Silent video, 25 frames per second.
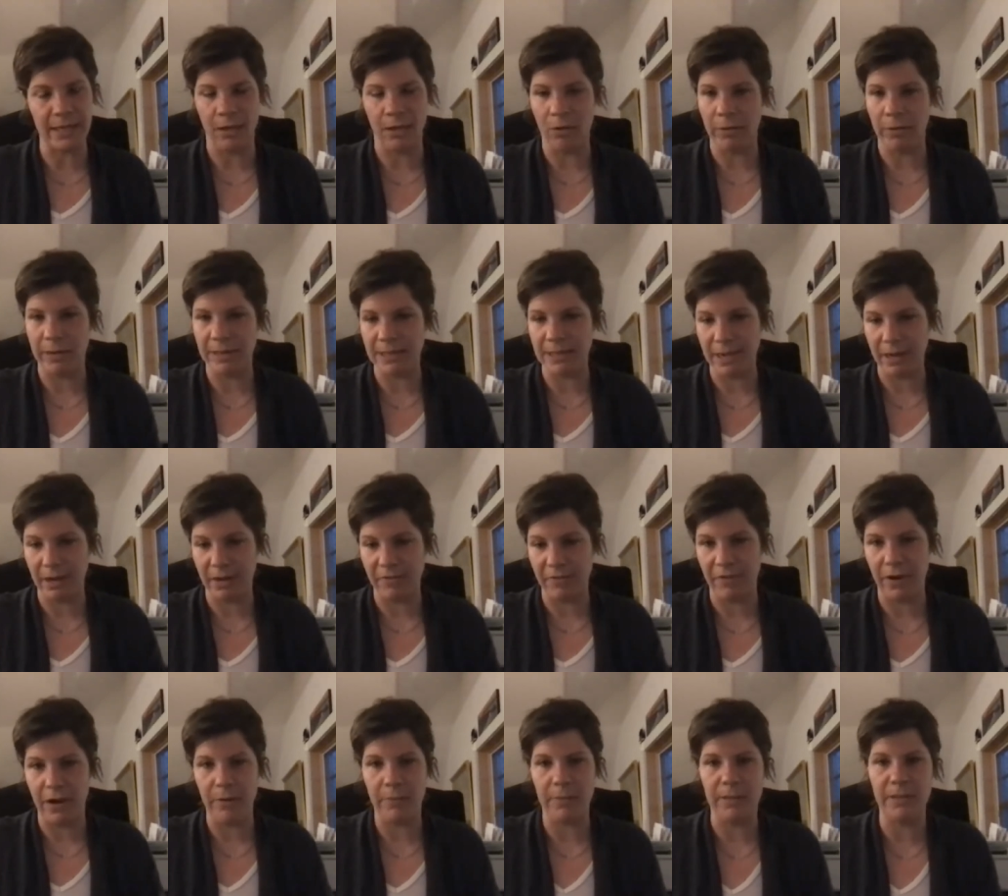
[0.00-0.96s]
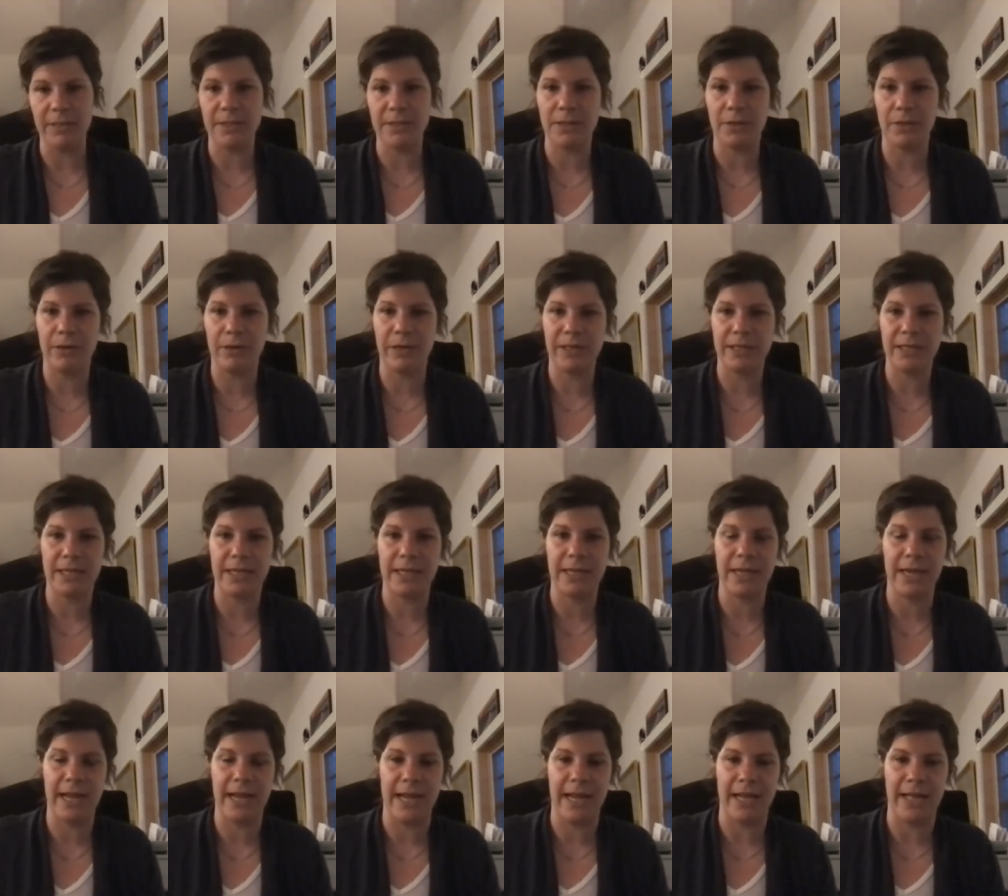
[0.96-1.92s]
always at our farm in Stonington,
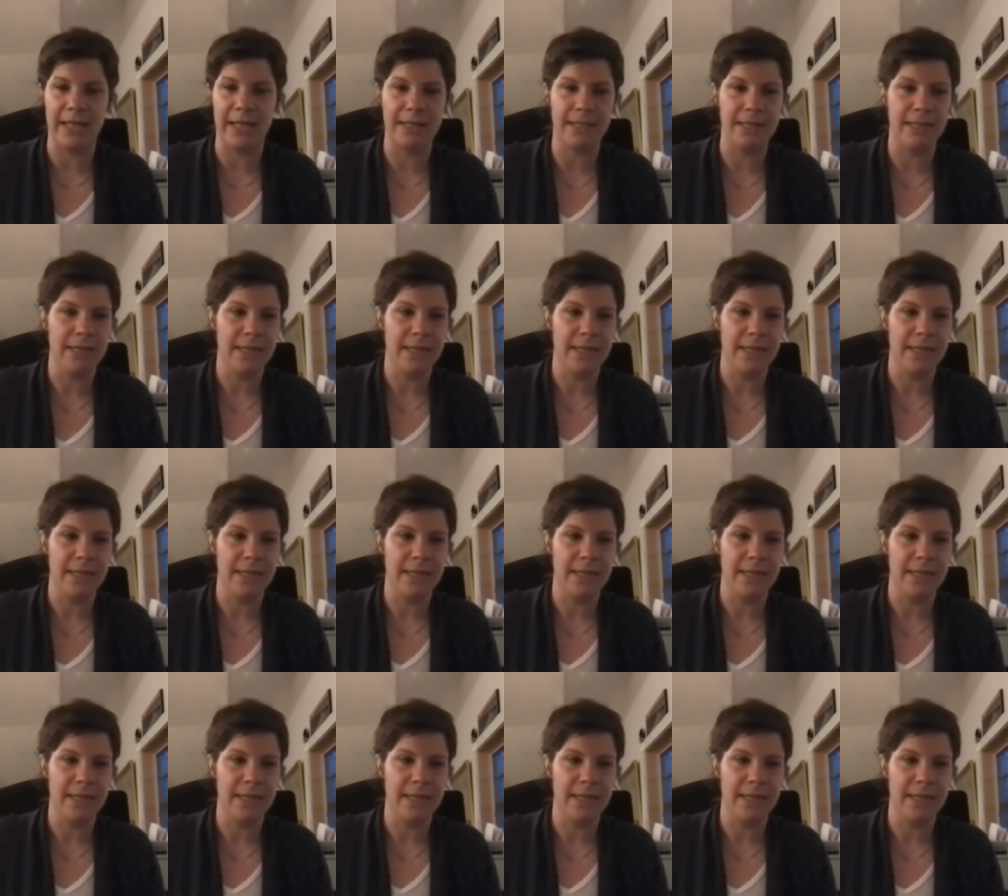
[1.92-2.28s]
and